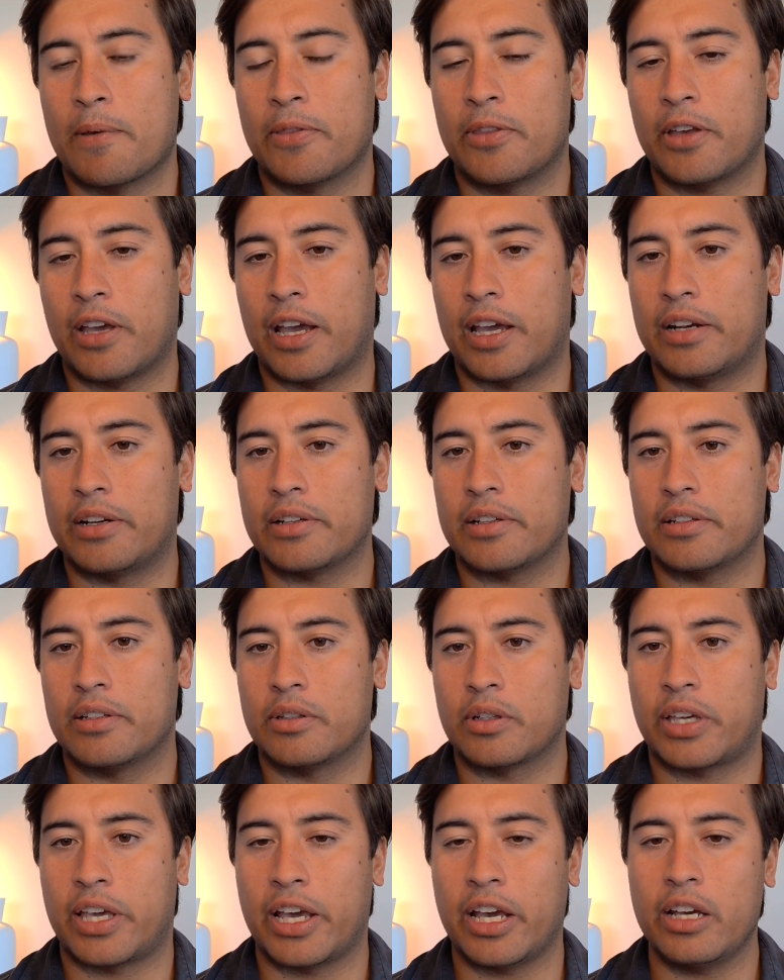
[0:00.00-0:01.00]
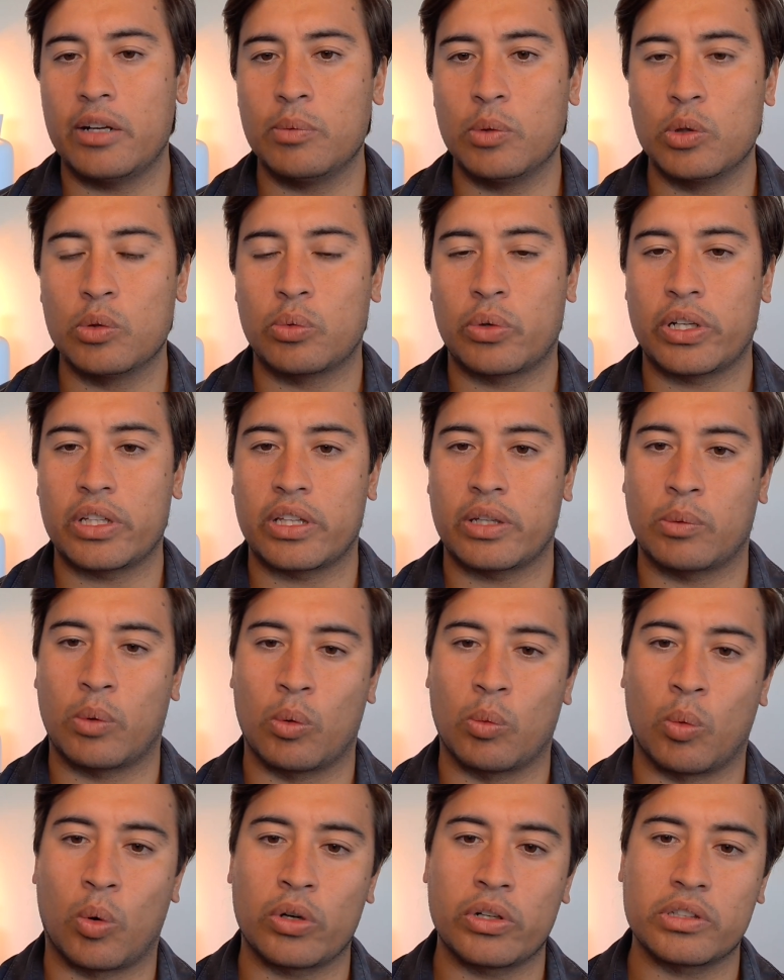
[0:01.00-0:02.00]
And Canwall really,
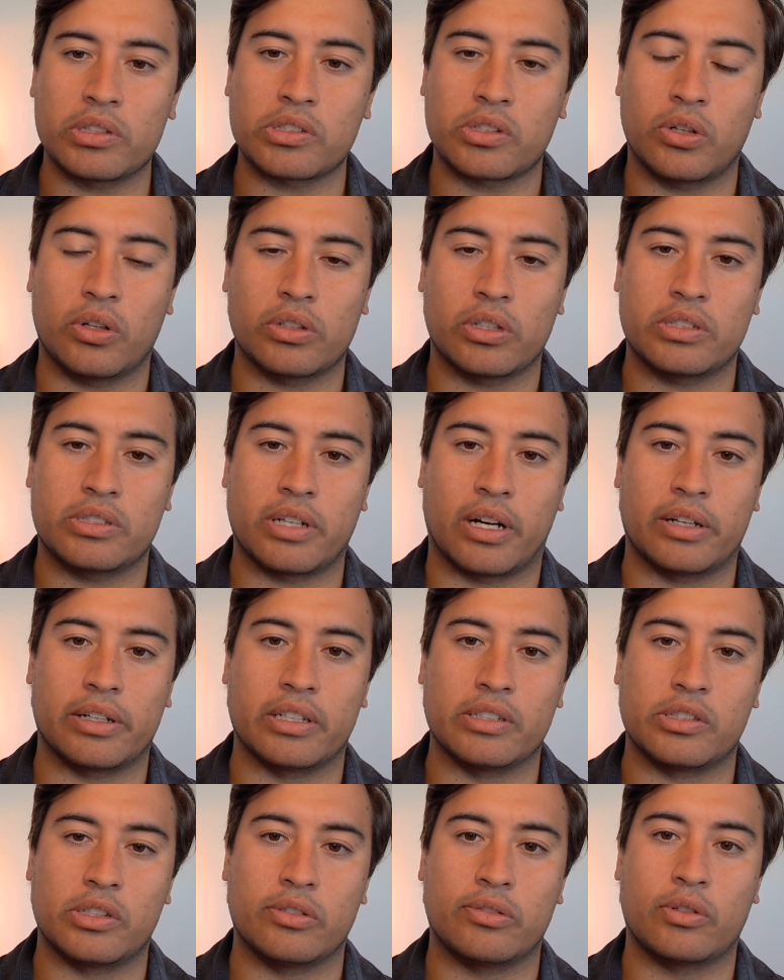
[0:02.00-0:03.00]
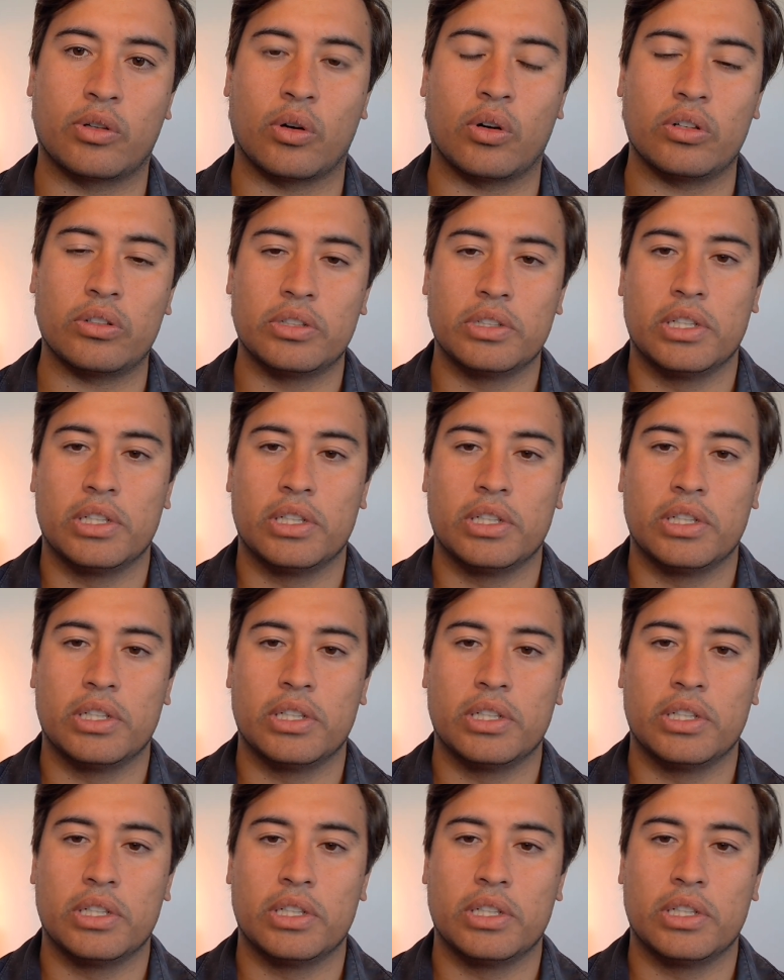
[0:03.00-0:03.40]
what it's kind of done is you've got